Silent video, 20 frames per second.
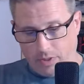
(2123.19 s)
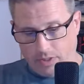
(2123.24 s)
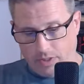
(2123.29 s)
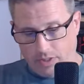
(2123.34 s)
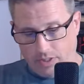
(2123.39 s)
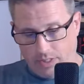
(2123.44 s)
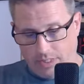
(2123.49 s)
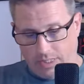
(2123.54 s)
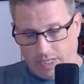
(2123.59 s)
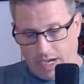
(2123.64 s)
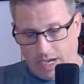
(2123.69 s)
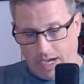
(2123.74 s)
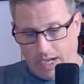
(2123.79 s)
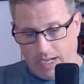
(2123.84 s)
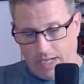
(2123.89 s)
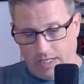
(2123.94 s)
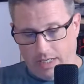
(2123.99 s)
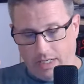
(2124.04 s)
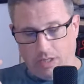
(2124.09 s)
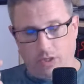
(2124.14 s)
that
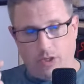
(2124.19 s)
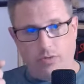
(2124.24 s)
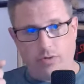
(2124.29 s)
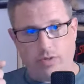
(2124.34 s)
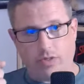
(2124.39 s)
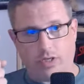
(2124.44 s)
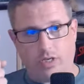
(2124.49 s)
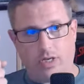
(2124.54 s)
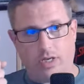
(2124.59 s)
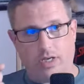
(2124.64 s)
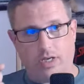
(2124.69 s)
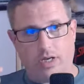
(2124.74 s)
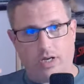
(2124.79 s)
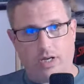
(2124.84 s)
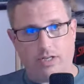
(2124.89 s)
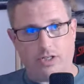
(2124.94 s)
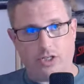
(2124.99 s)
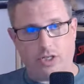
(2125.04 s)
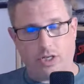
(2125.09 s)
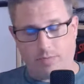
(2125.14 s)
died, who was
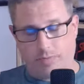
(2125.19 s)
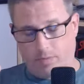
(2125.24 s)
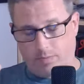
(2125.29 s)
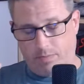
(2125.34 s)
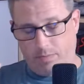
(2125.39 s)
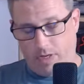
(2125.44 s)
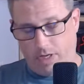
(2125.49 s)
a ship